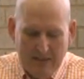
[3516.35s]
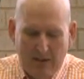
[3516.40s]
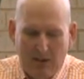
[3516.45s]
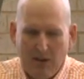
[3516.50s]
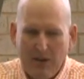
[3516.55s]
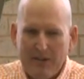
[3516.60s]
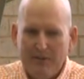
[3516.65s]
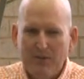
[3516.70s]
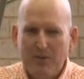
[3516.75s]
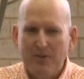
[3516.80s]

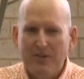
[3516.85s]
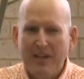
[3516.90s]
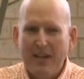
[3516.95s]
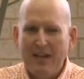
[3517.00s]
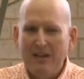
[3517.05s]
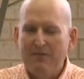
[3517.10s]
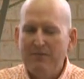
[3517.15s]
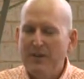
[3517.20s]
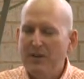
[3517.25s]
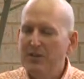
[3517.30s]
However, they
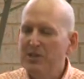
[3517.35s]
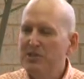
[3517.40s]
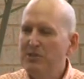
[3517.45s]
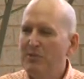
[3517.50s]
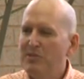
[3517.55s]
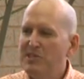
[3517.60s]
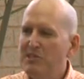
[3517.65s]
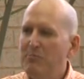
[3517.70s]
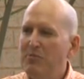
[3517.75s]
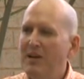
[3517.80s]
had a very
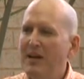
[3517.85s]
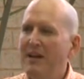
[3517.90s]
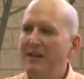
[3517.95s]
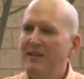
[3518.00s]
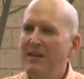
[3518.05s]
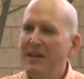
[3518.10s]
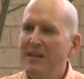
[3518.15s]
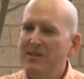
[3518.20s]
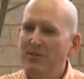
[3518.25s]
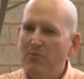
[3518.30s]
short supply
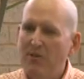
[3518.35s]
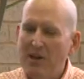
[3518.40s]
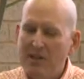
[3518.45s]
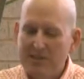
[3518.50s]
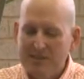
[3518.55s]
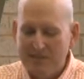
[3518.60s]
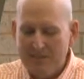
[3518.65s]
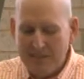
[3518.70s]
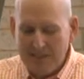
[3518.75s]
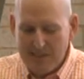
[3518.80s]
line to
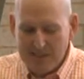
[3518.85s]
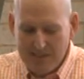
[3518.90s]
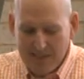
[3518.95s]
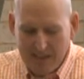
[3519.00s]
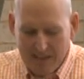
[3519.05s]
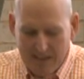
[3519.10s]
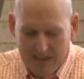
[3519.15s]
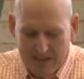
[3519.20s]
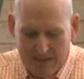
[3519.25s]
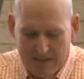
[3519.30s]
Washington,
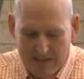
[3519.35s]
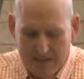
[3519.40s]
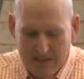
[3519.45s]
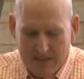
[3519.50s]
D.C.